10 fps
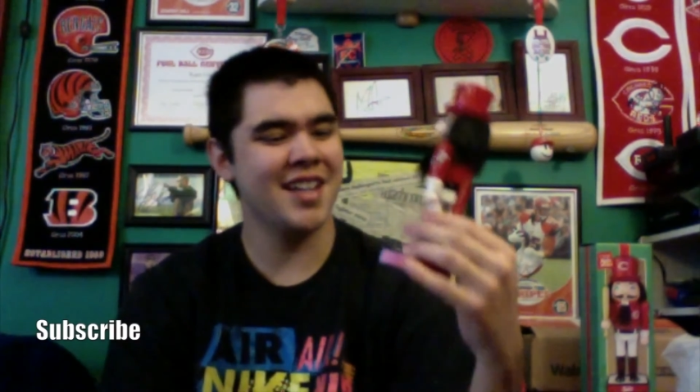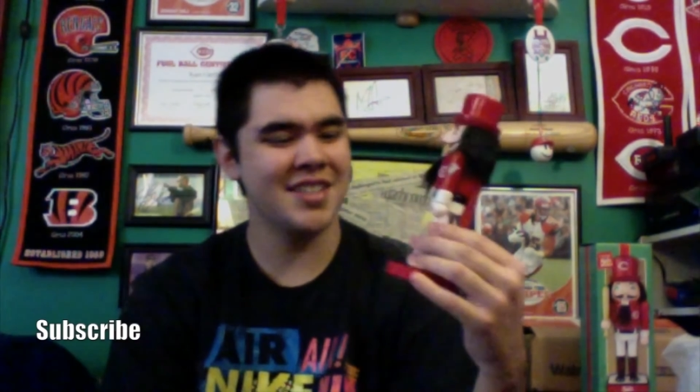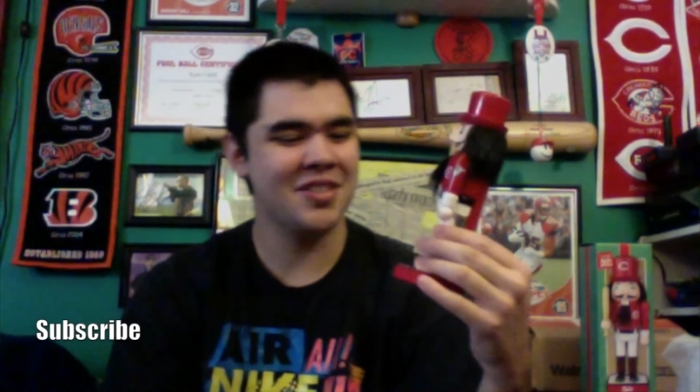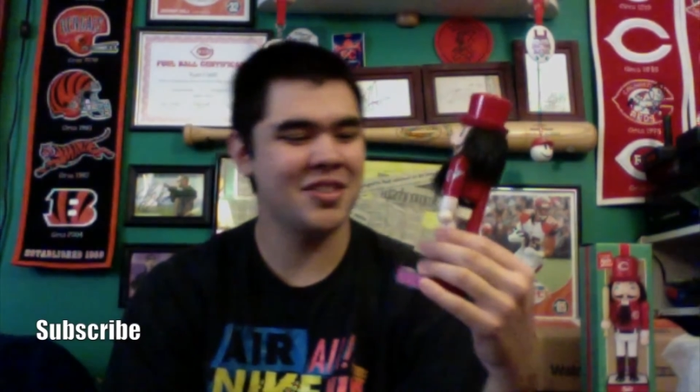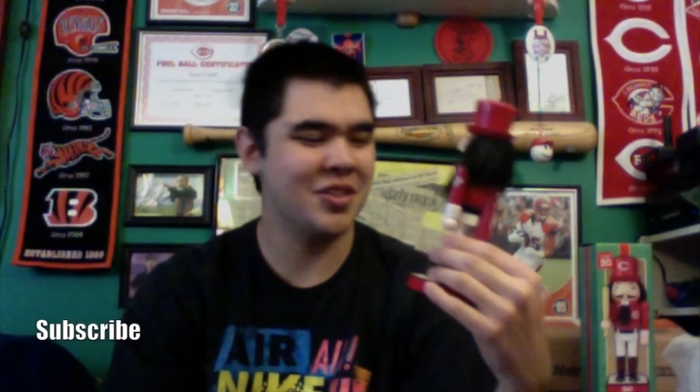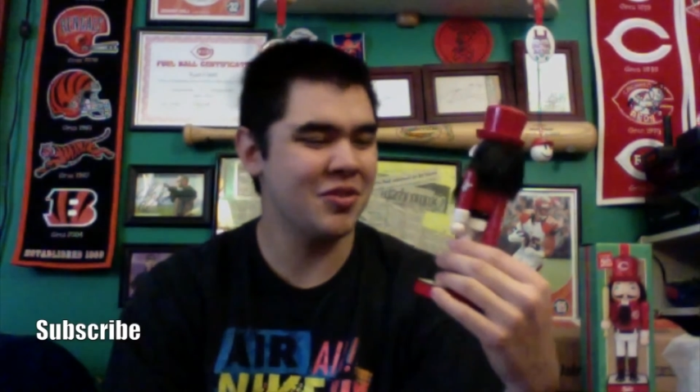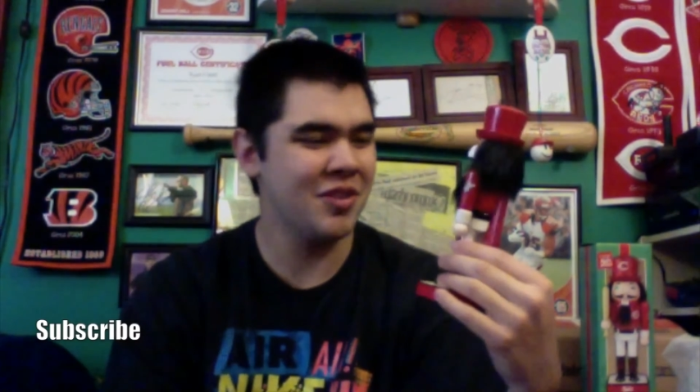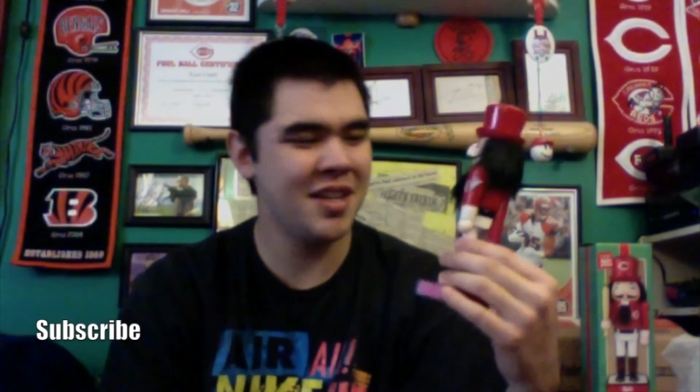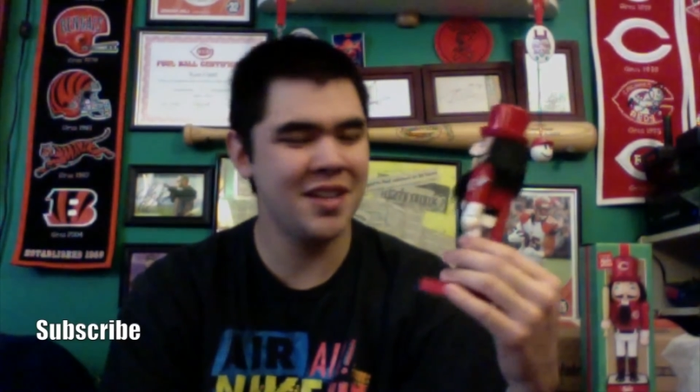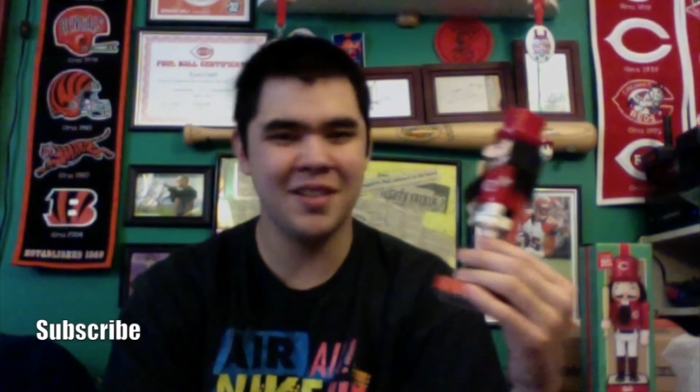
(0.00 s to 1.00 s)
It's going to look
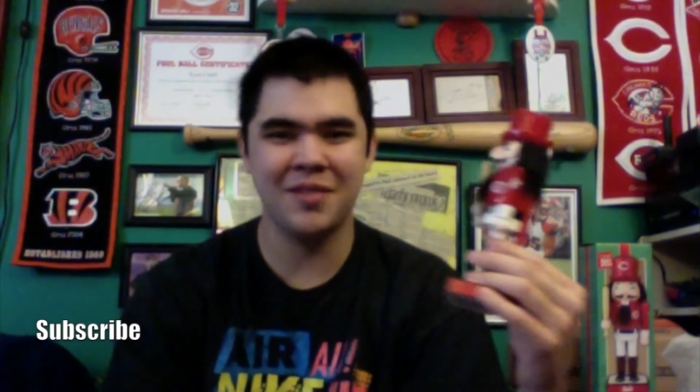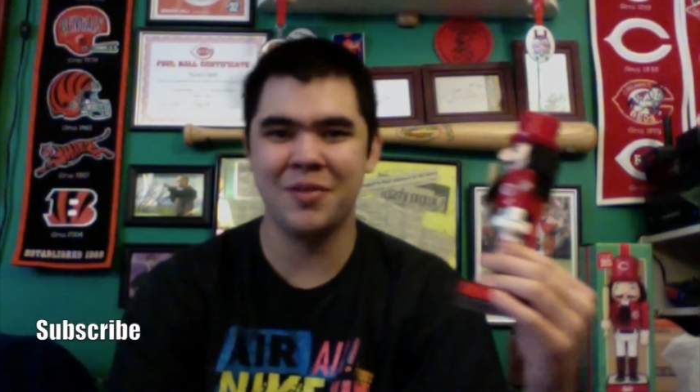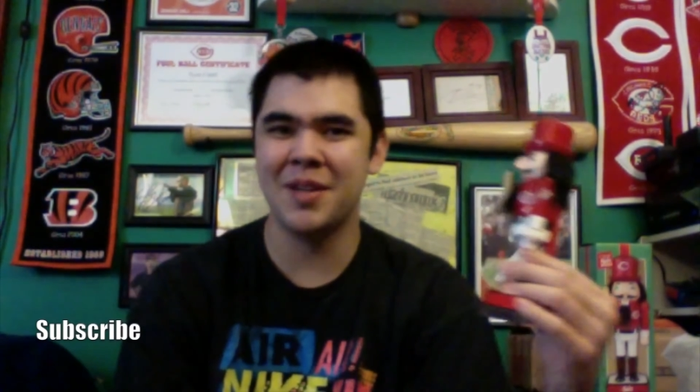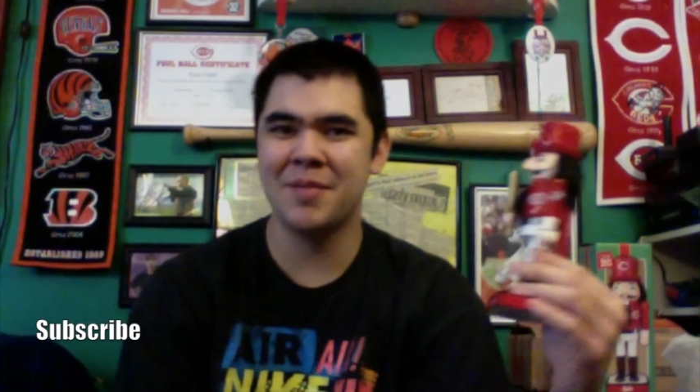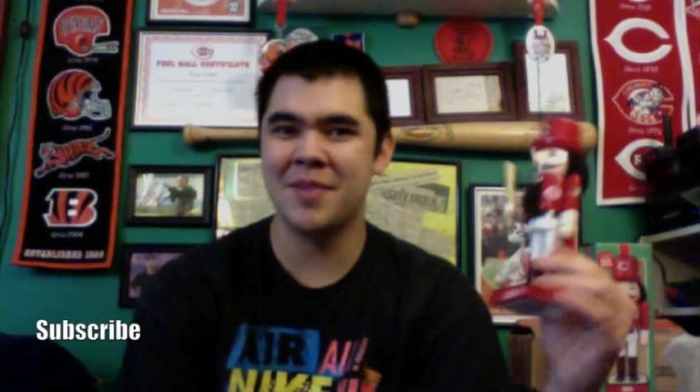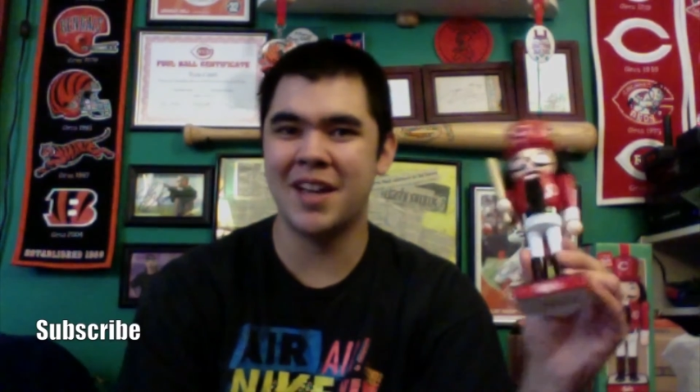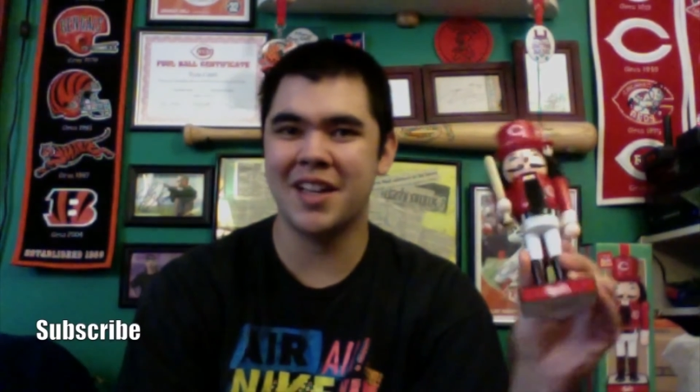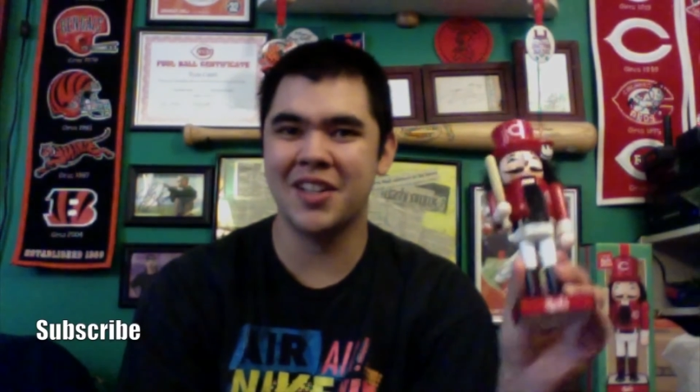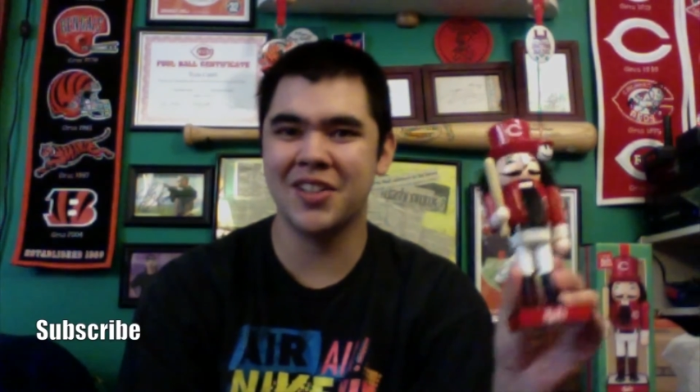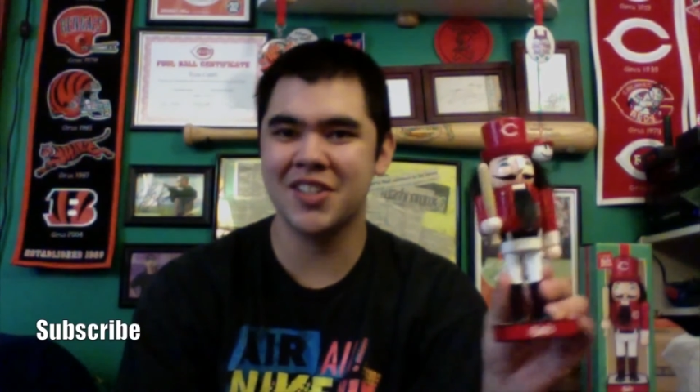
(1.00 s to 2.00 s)
great in my
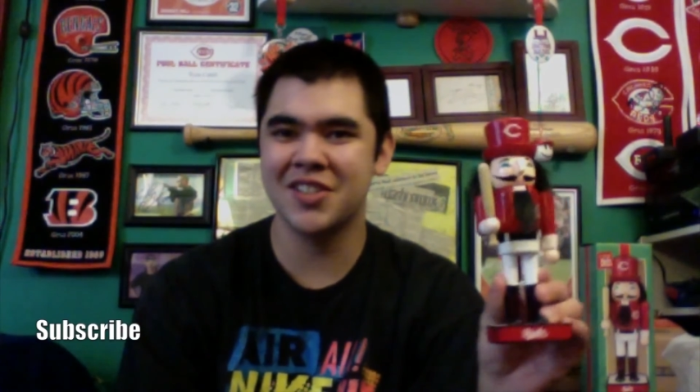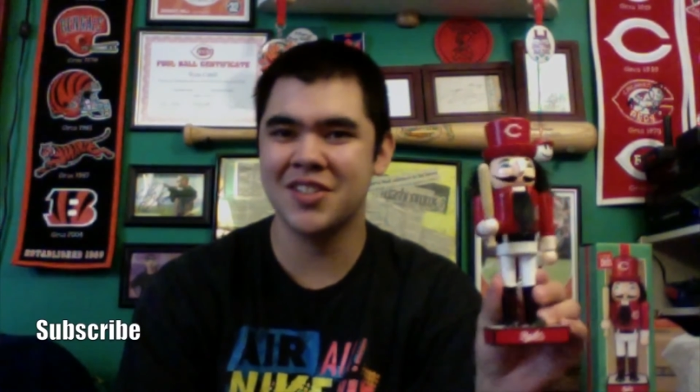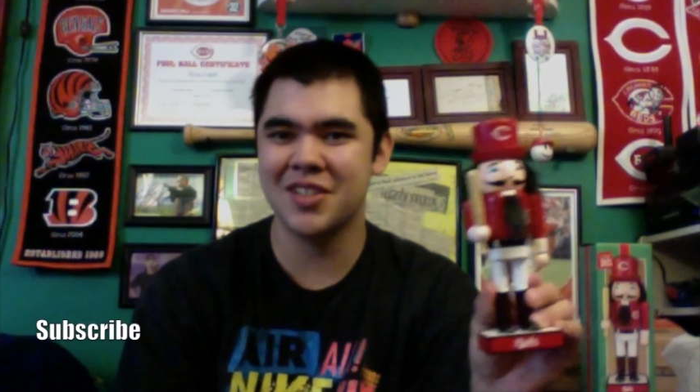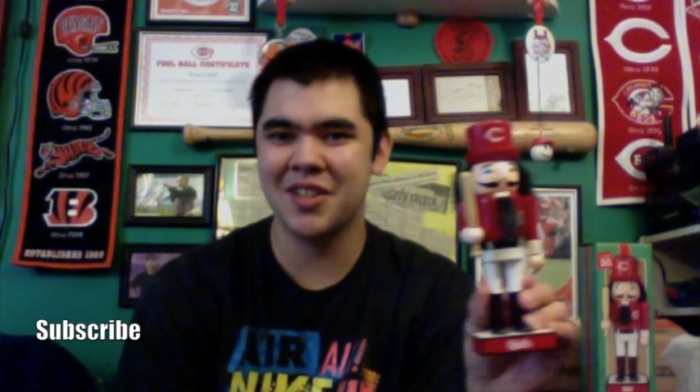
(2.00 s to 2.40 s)
collection. So